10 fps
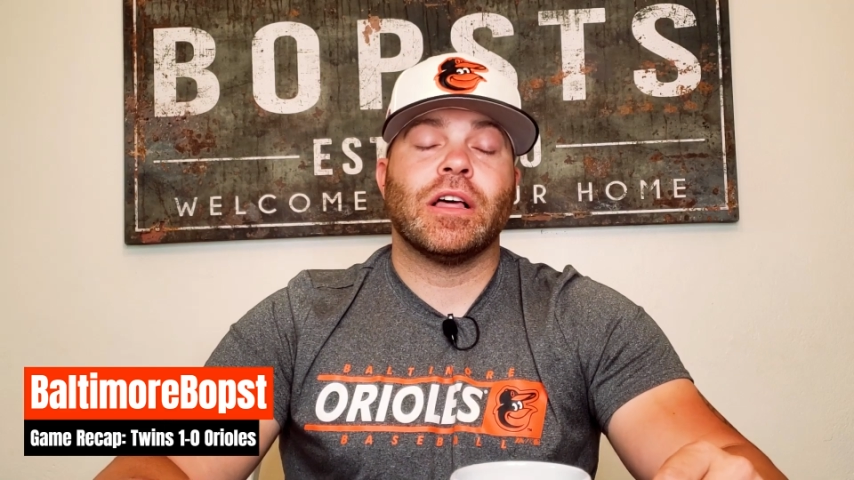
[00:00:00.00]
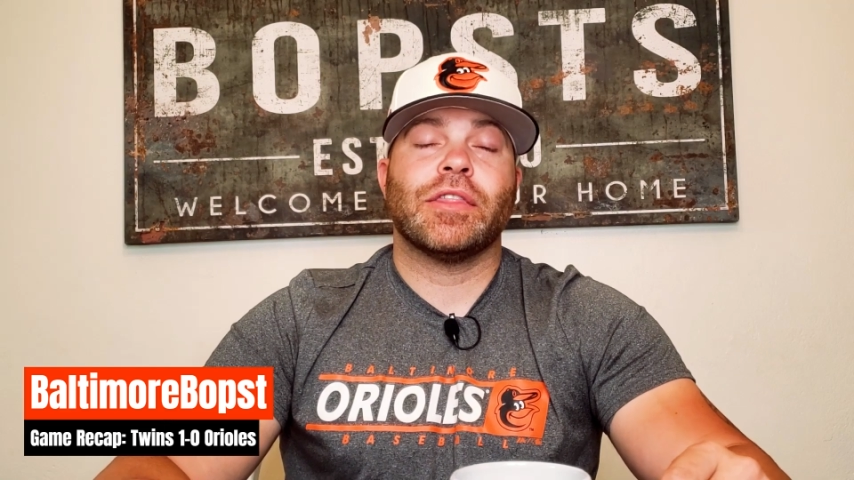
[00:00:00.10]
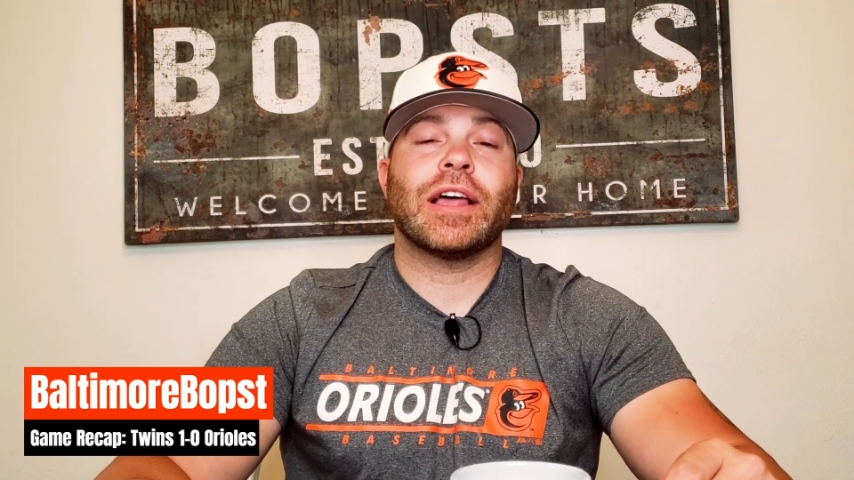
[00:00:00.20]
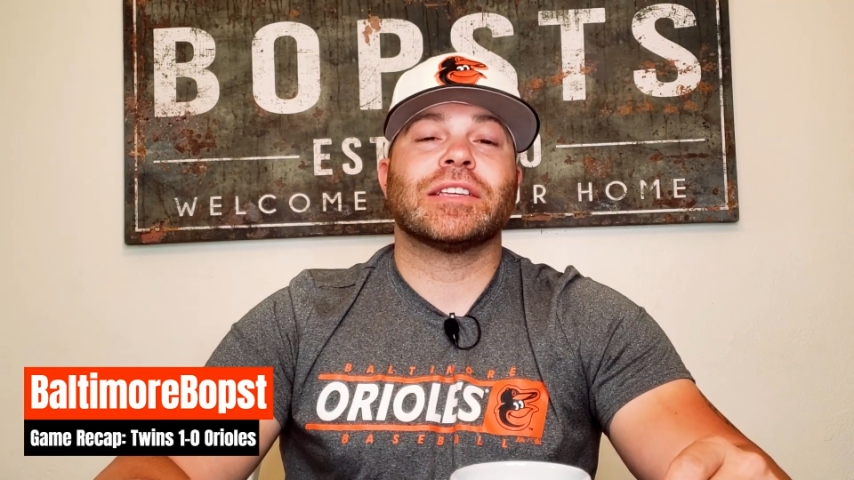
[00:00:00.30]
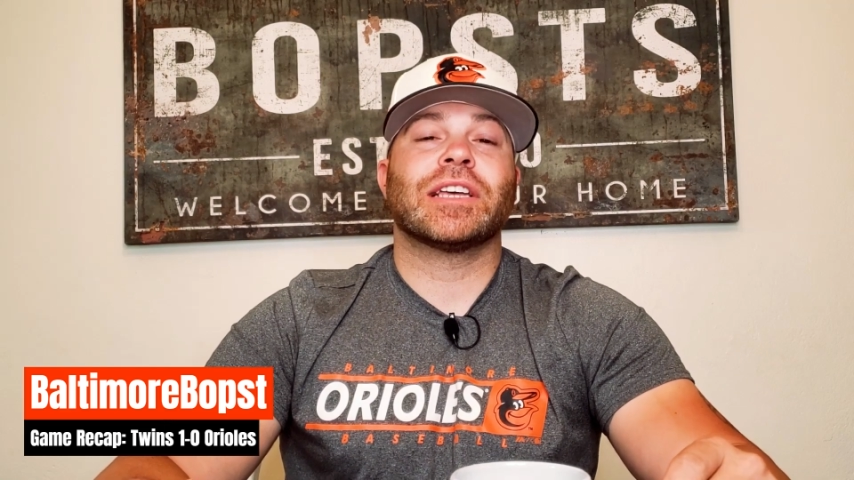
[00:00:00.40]

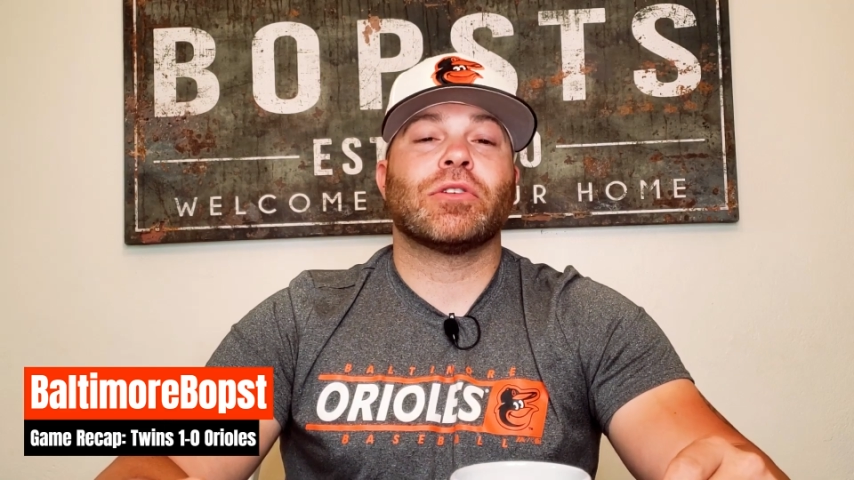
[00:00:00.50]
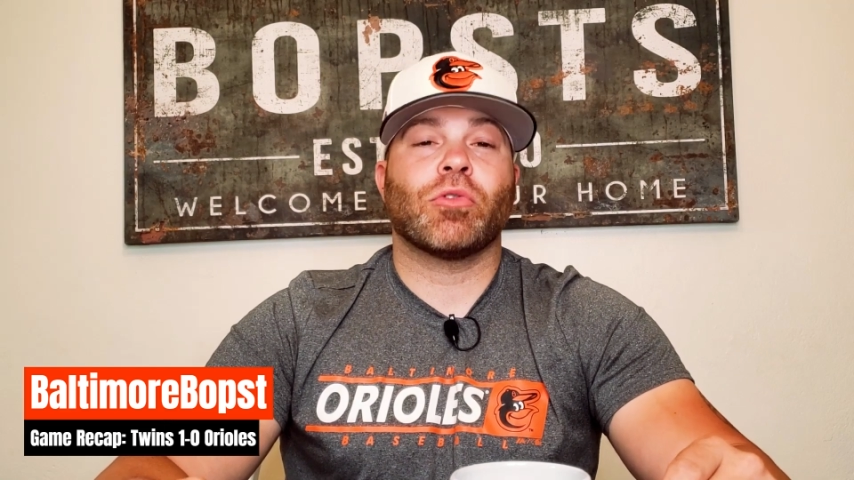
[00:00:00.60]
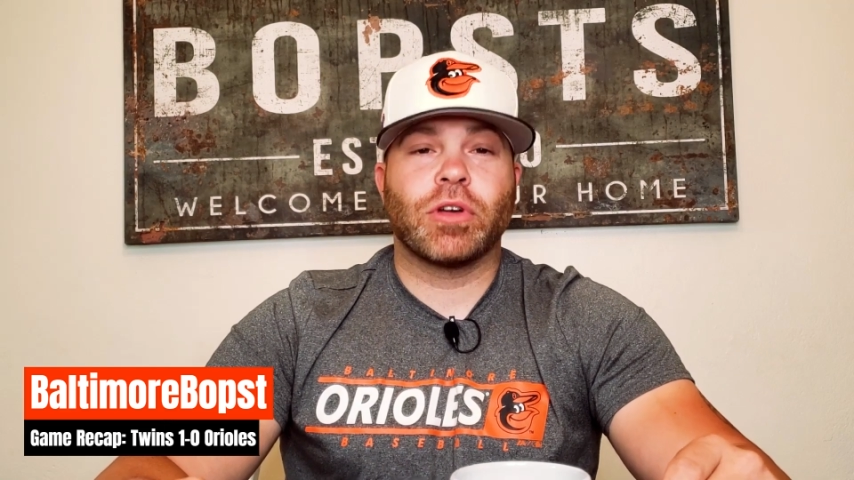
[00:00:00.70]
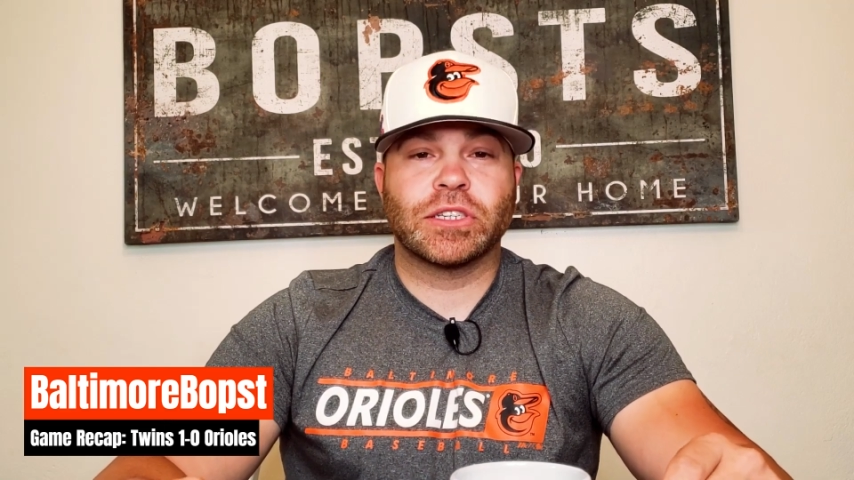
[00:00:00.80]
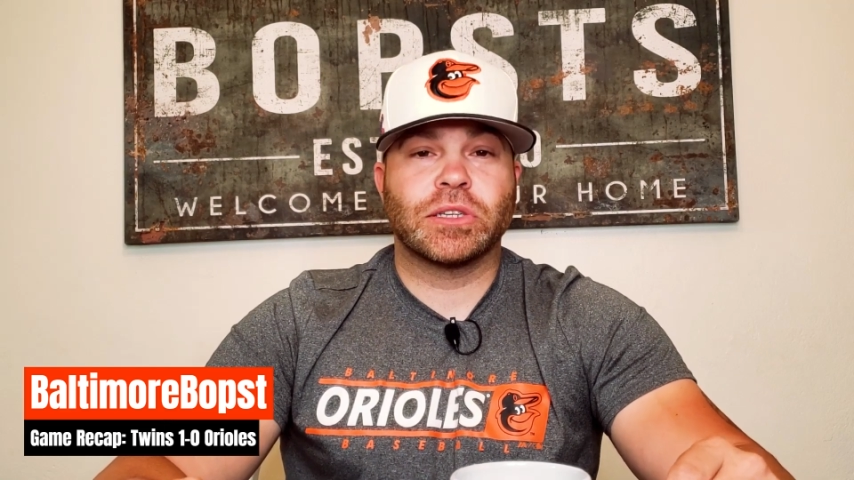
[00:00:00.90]
that is a
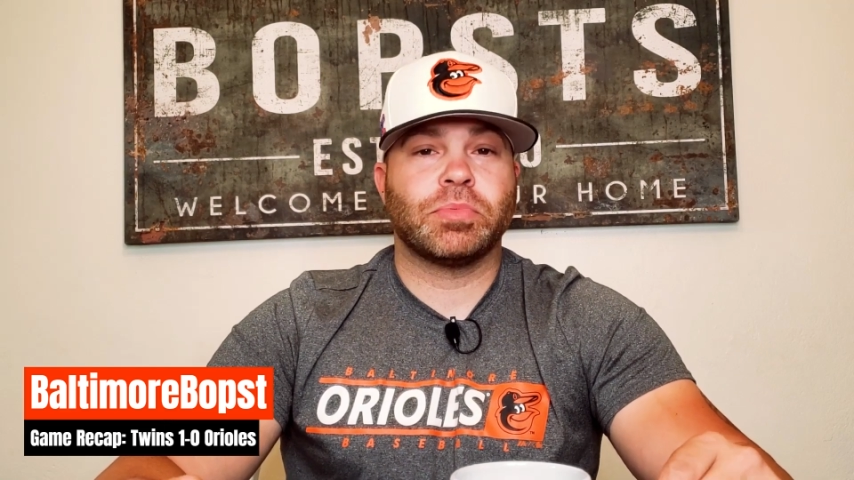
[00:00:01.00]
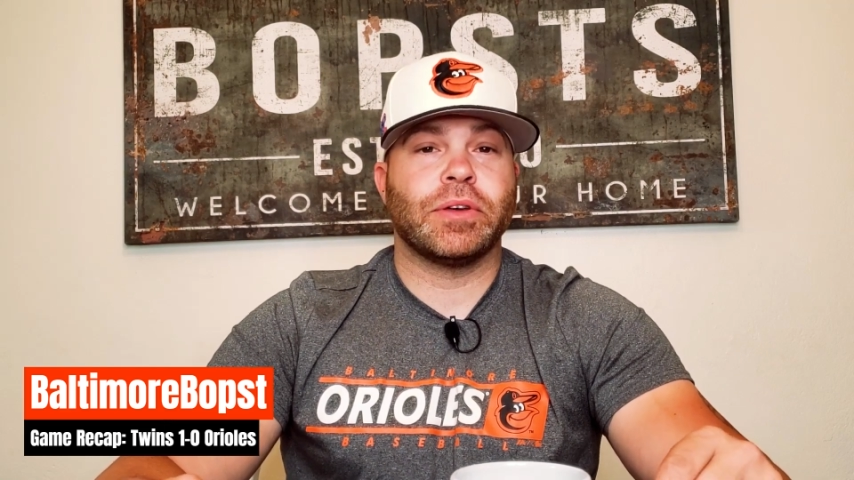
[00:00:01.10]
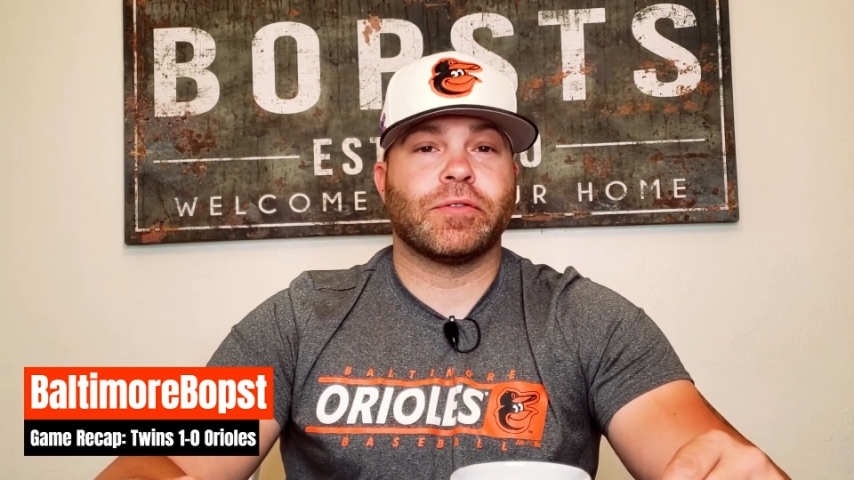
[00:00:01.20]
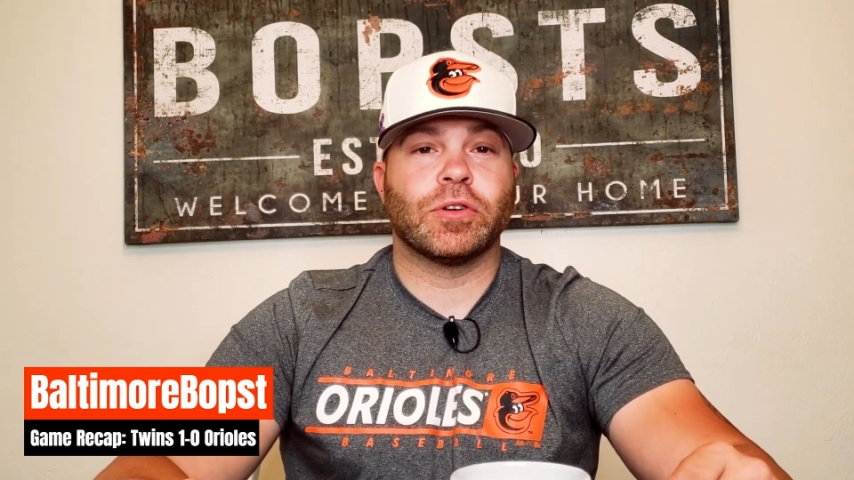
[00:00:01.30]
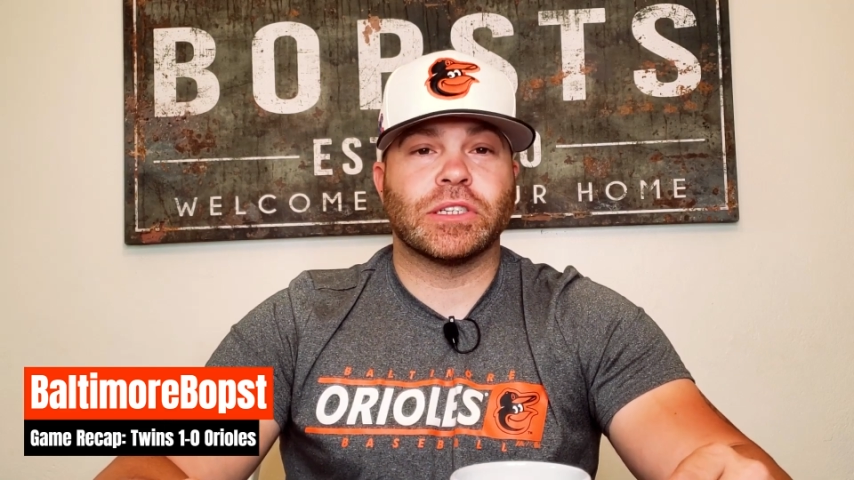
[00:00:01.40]
recipe
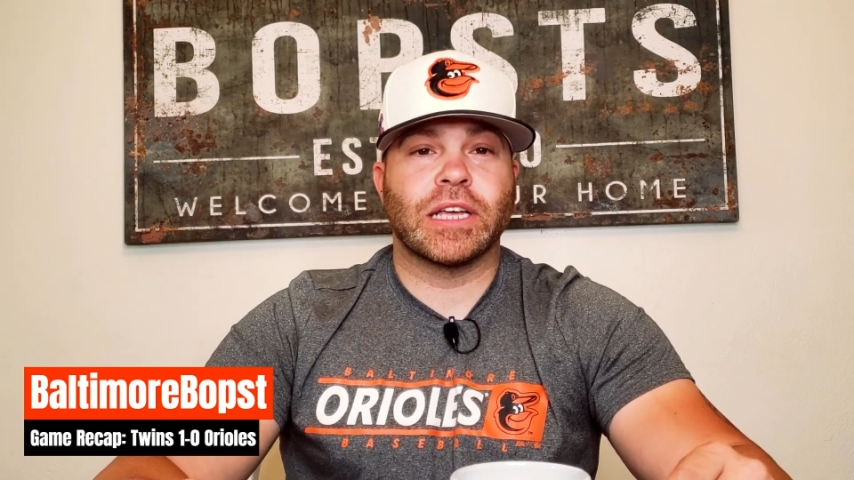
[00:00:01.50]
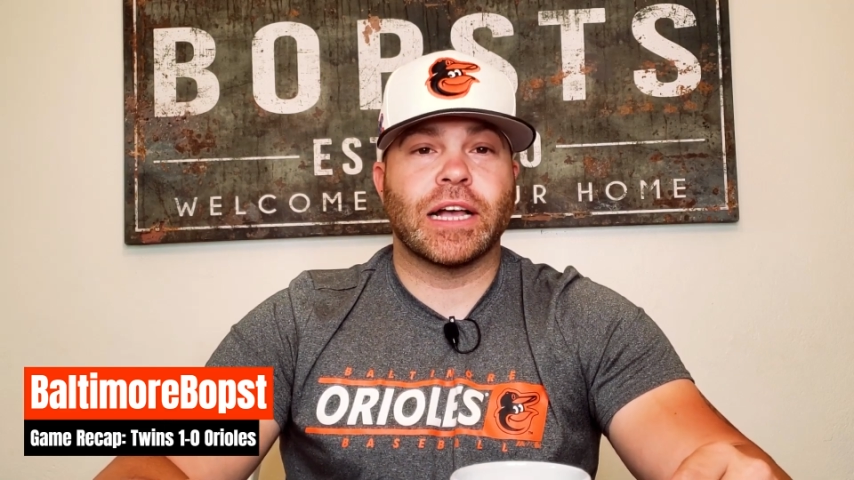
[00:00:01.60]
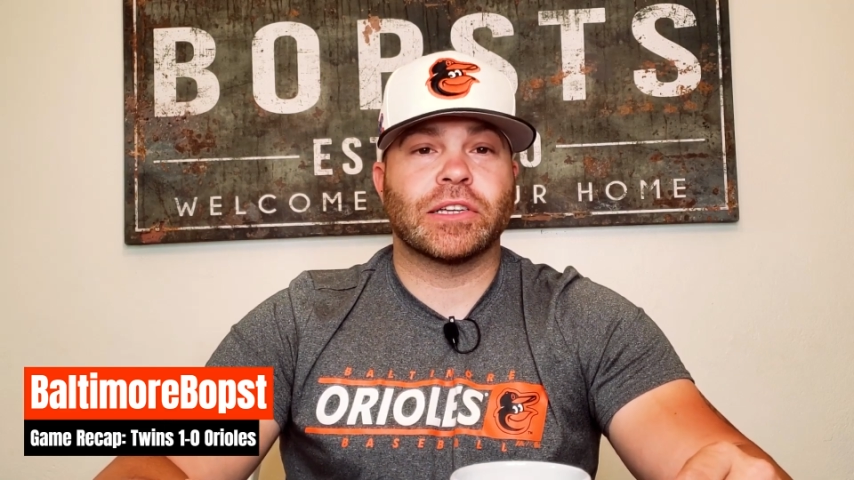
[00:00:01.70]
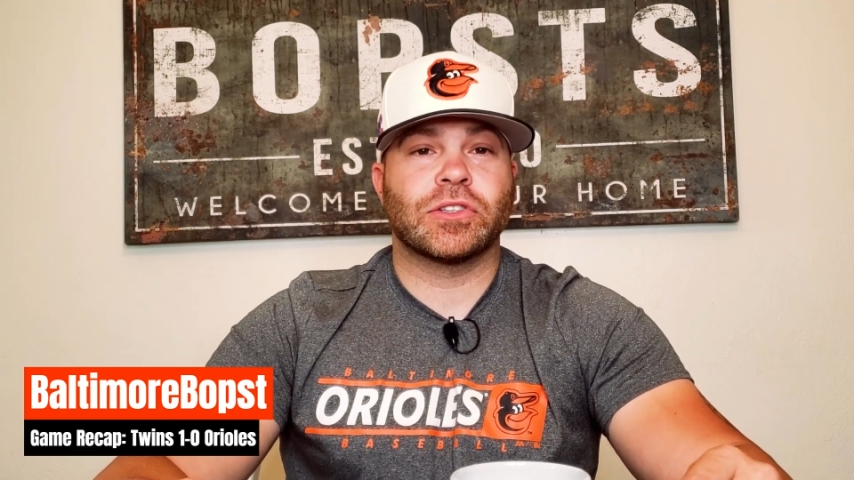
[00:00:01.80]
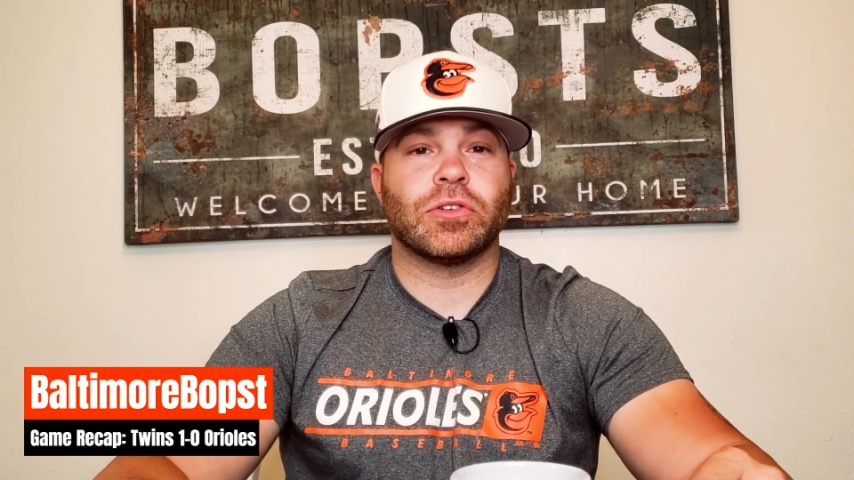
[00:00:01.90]
for
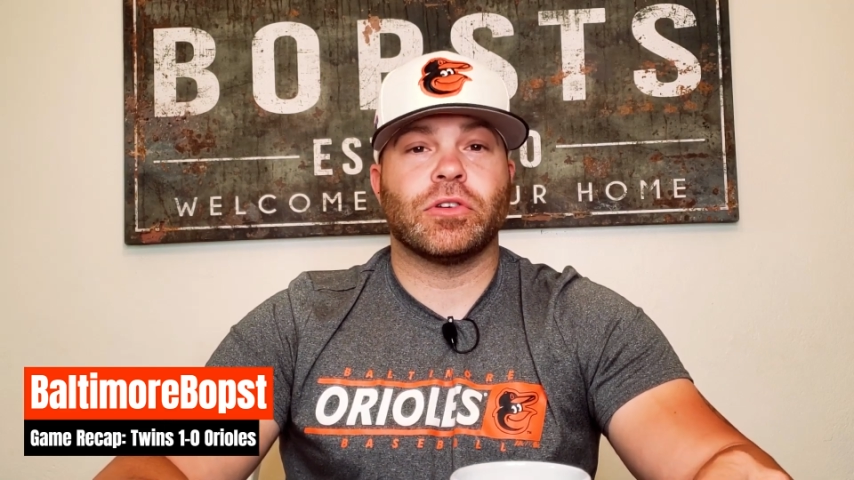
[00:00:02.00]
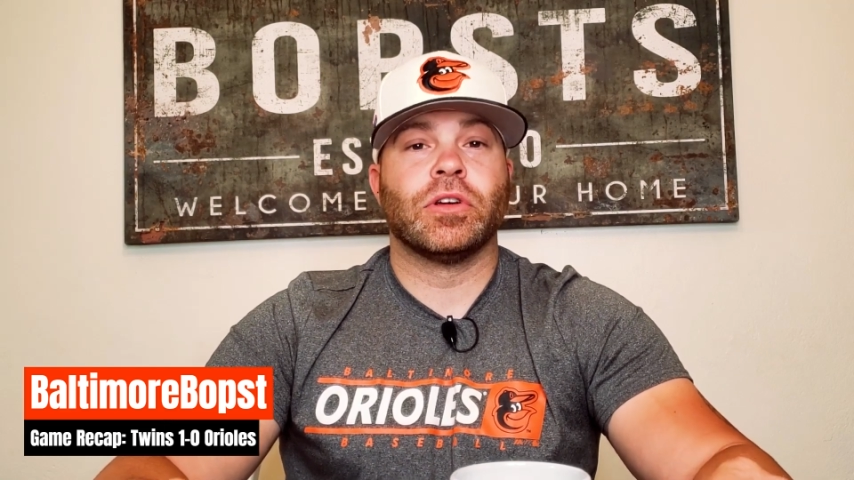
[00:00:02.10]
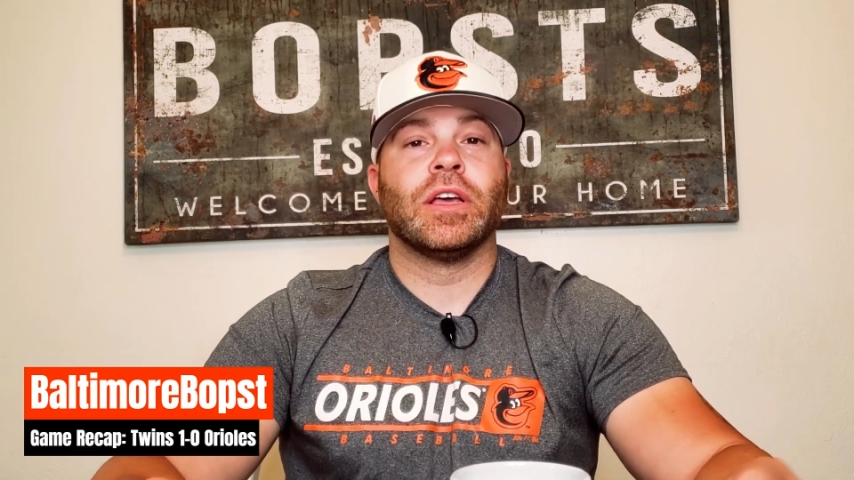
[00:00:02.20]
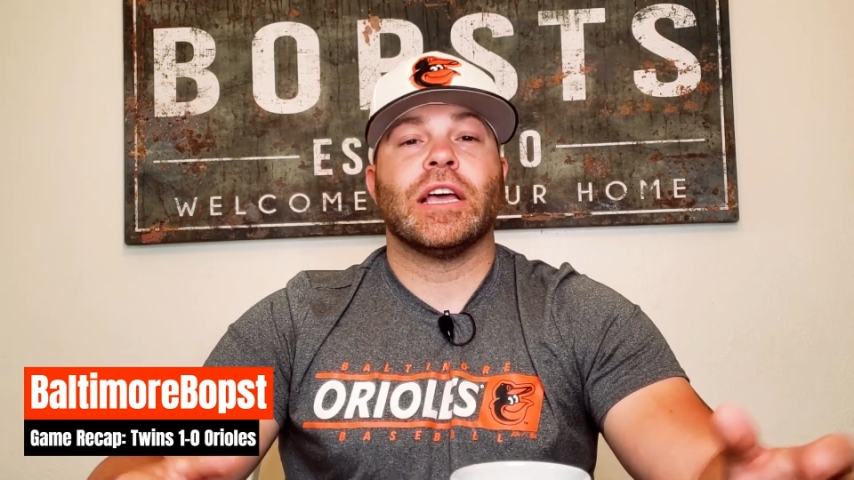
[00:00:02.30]
disaster,